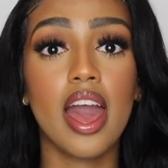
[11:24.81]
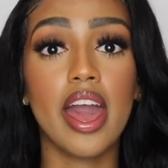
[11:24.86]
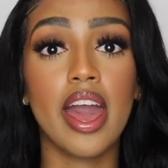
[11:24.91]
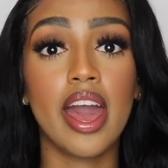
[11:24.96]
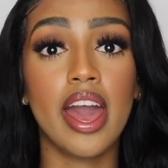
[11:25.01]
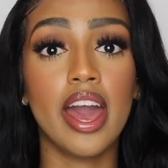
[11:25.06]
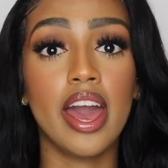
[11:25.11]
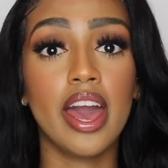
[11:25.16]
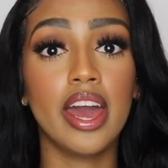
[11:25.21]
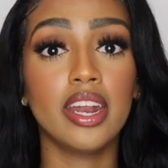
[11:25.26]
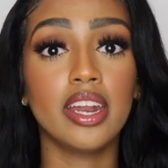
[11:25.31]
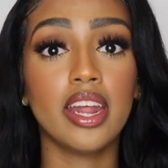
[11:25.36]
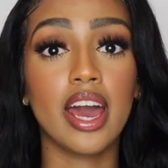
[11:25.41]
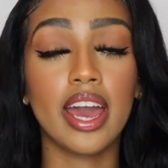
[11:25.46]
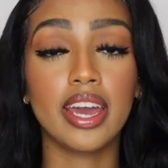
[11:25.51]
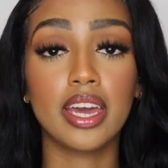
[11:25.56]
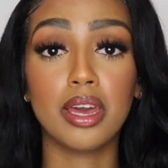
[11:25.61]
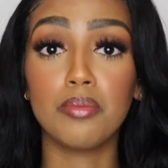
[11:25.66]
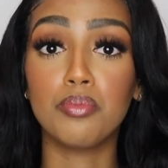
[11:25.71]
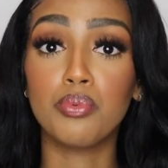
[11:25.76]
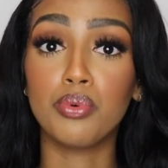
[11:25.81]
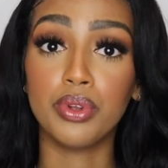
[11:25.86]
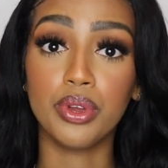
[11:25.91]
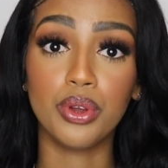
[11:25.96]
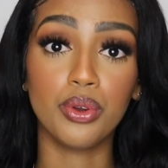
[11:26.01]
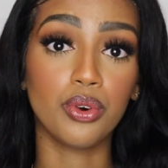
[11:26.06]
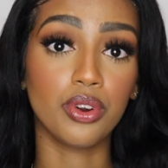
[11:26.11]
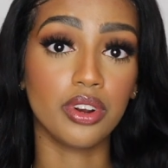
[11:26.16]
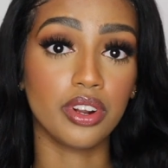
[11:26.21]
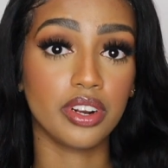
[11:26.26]
and I can
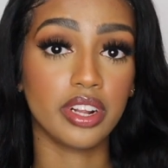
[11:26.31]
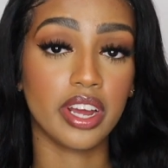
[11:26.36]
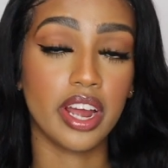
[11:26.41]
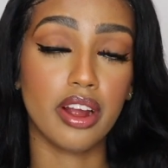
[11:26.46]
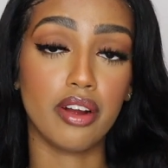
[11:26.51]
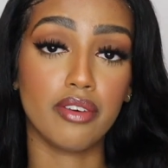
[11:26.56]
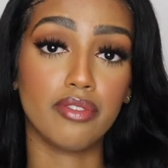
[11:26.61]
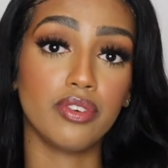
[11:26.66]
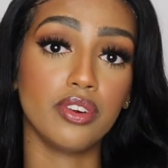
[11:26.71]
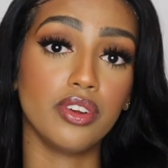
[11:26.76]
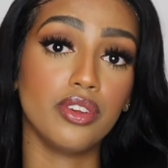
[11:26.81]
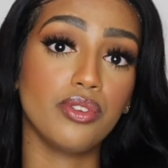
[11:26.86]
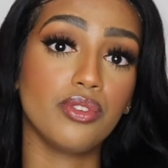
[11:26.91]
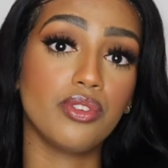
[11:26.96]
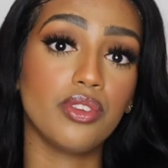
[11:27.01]
pre-order the hair for you.